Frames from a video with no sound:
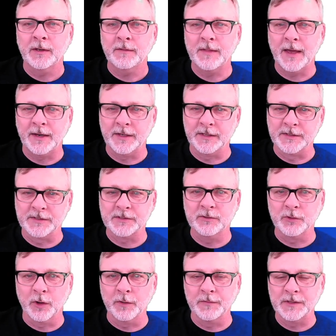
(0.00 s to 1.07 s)
That is,
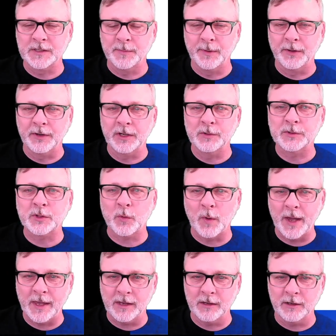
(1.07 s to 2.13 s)
drone visibility was
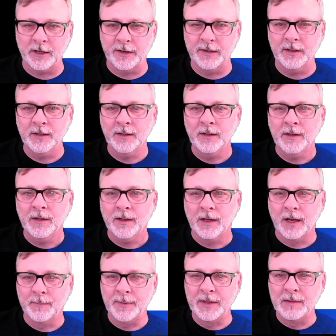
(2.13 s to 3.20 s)
quite good
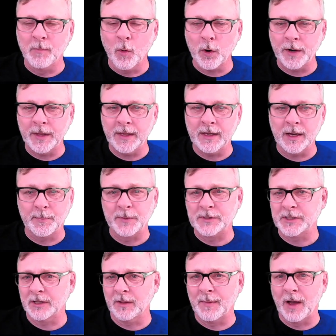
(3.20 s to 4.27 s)
in the morning up
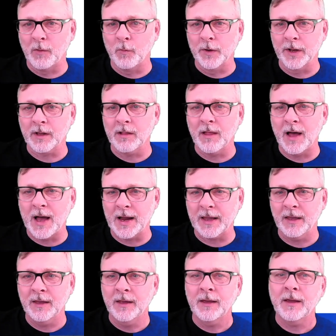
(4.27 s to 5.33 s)
until about 1
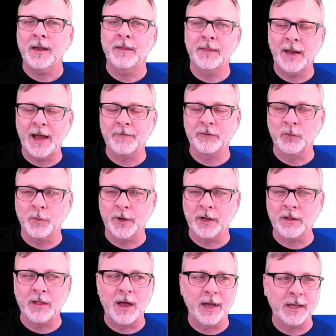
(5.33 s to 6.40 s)
o'clock, and then after 1
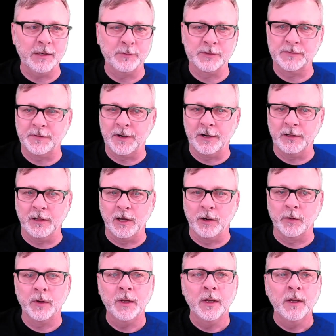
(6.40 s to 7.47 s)
o'clock it was very
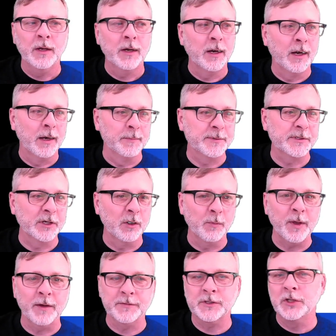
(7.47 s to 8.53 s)
low. So
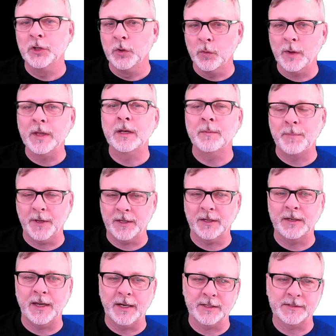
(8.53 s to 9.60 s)
we have two
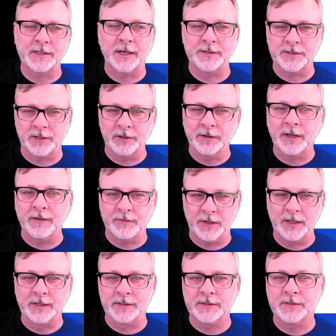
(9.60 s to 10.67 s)
independent data sets that are
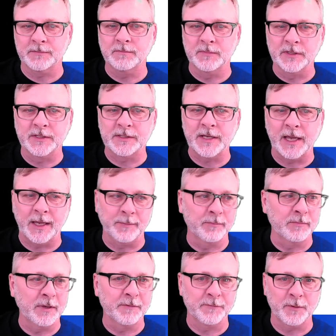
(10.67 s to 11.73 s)
giving us the
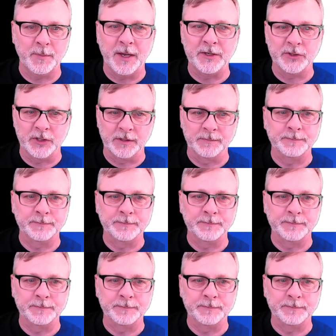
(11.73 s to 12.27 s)
same information.